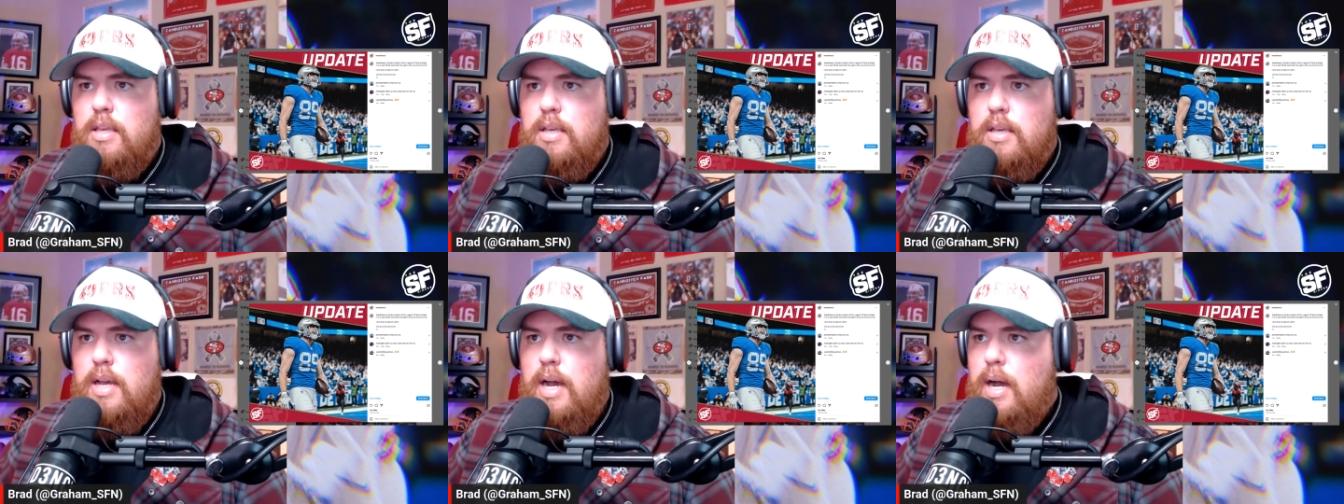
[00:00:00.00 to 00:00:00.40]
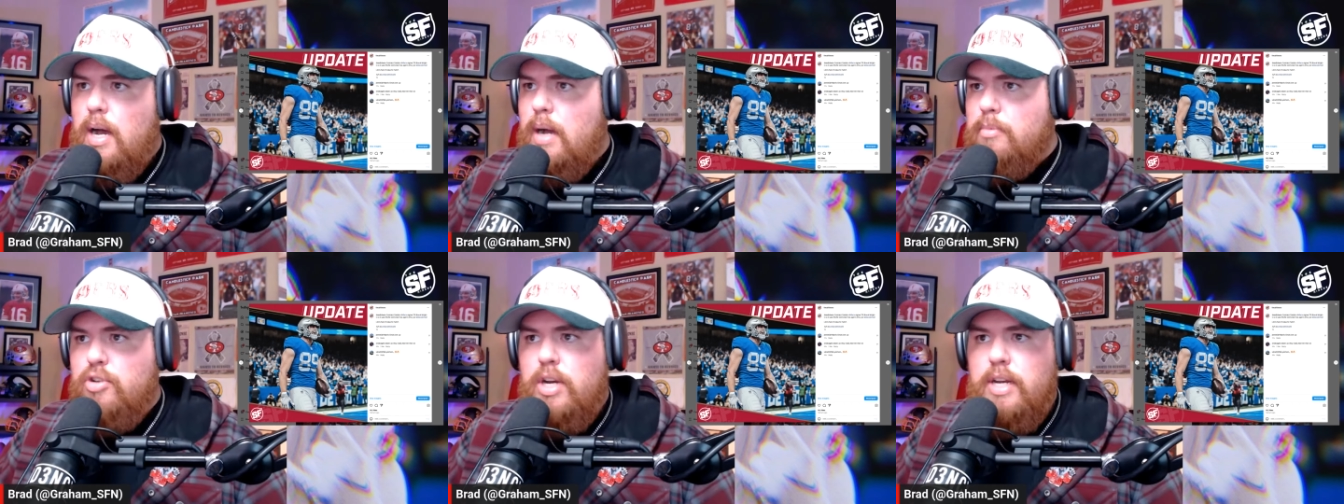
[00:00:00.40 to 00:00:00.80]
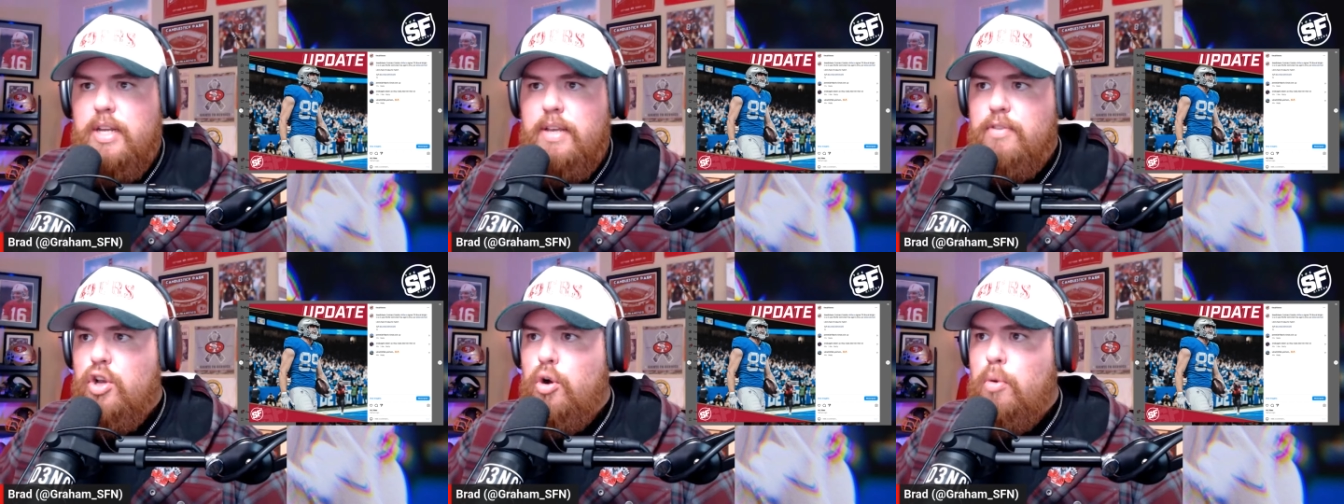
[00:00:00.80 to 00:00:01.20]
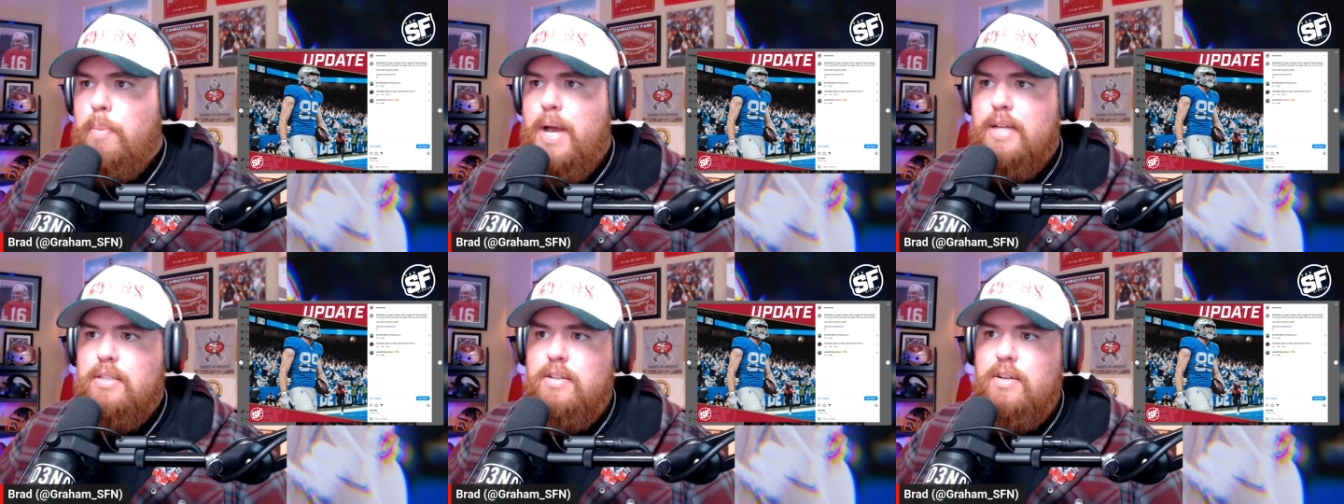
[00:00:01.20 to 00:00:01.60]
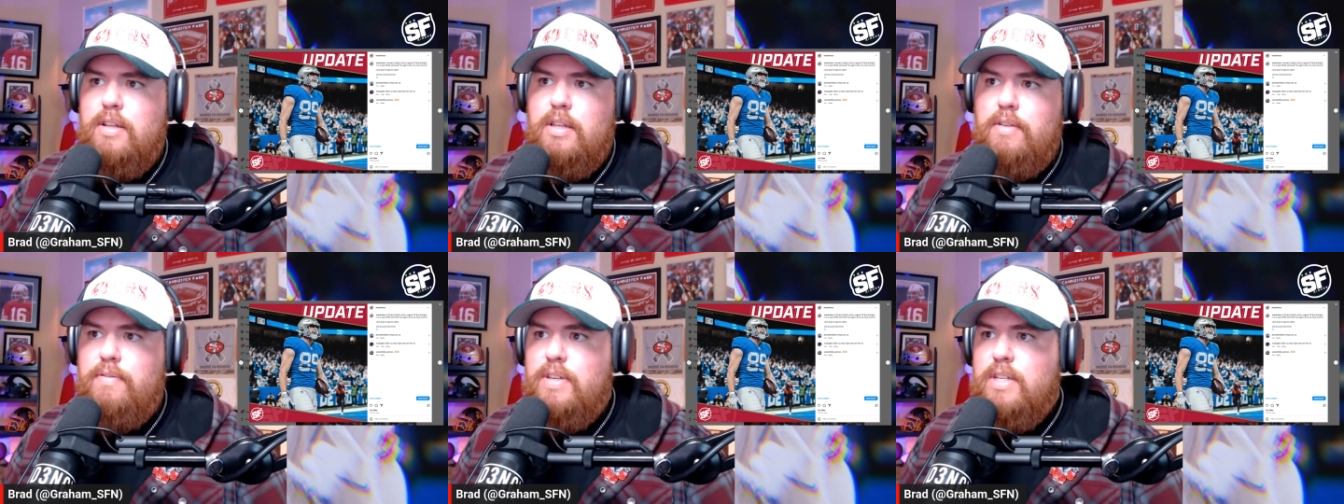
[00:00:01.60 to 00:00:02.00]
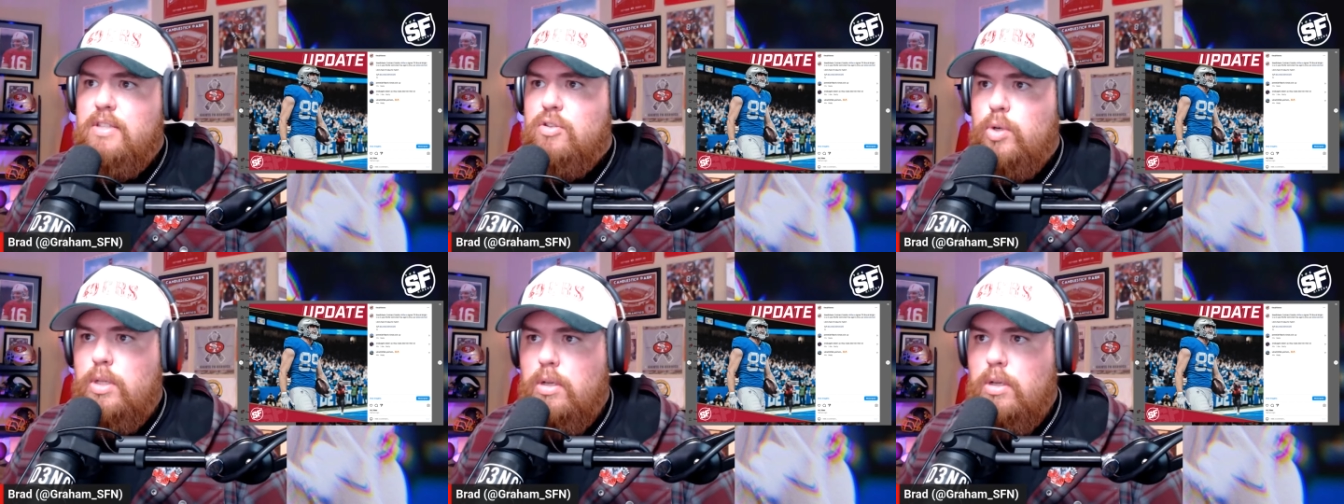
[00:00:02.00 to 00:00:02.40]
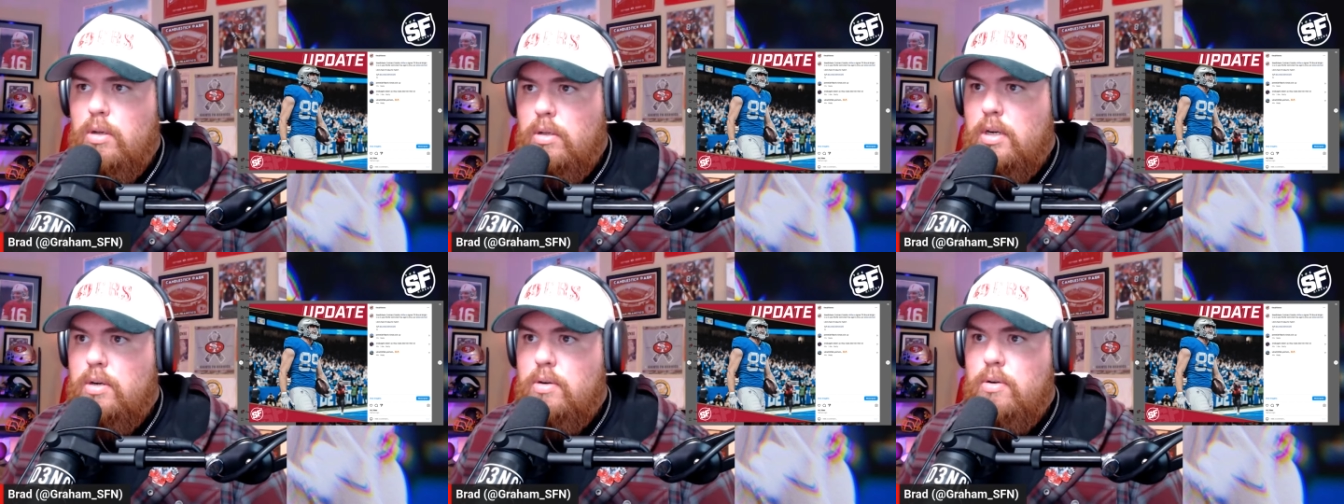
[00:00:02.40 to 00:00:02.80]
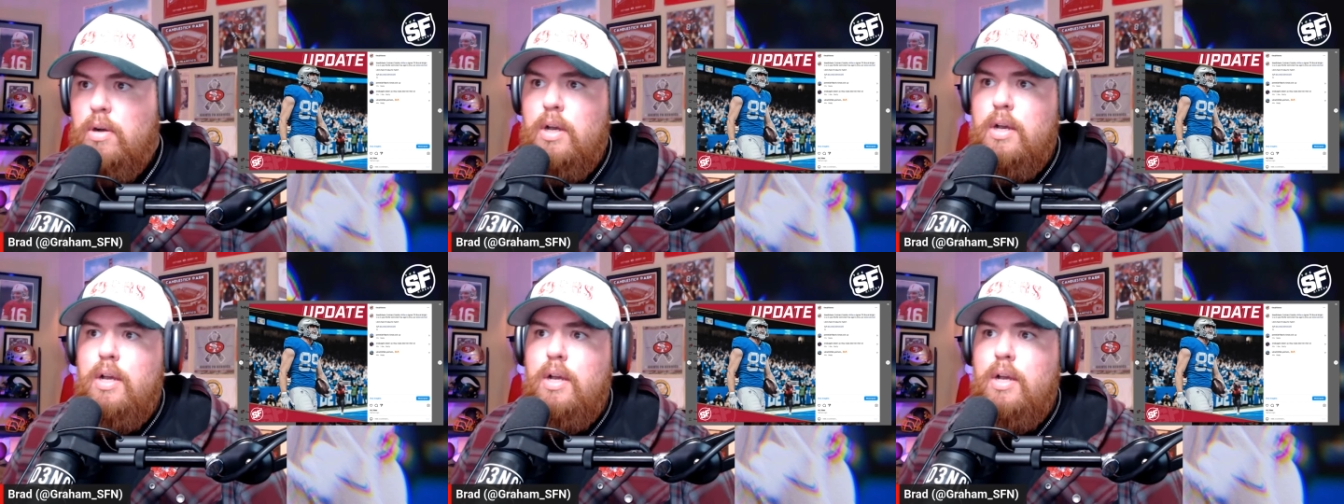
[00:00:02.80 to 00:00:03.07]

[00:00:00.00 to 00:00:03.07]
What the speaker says: to even go back to Levine Toilolo.